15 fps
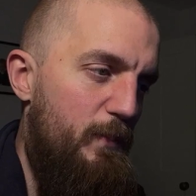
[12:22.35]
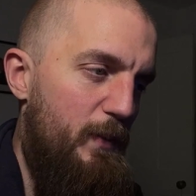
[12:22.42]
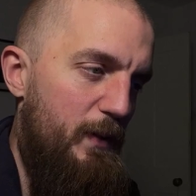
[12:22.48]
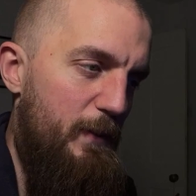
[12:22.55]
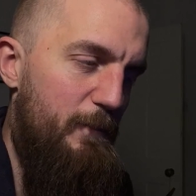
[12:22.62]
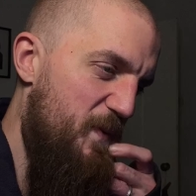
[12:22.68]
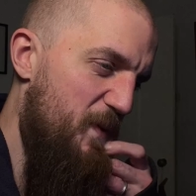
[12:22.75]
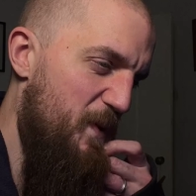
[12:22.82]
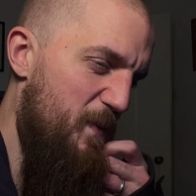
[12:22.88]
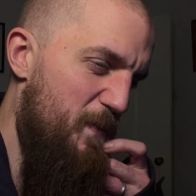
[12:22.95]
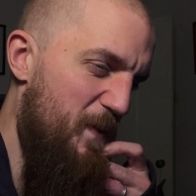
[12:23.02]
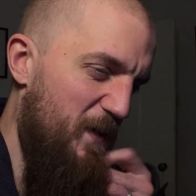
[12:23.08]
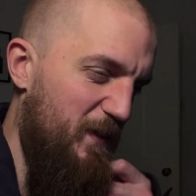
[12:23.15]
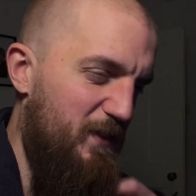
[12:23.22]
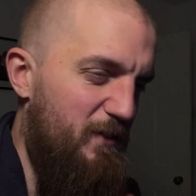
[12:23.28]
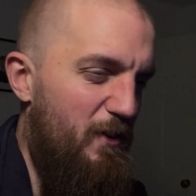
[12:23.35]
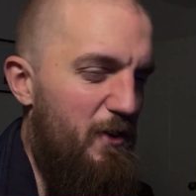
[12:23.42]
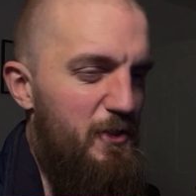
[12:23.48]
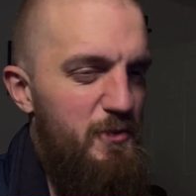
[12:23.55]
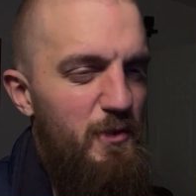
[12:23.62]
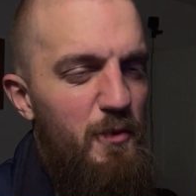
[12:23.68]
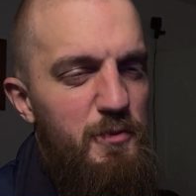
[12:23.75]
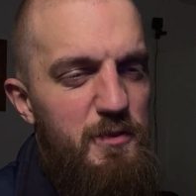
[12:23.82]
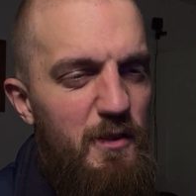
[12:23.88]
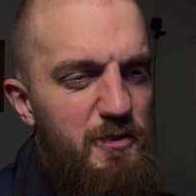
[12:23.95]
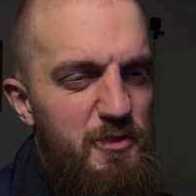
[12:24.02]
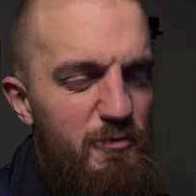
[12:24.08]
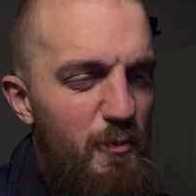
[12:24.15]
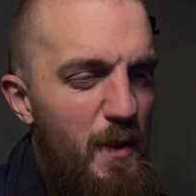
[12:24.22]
But, oh my God, I just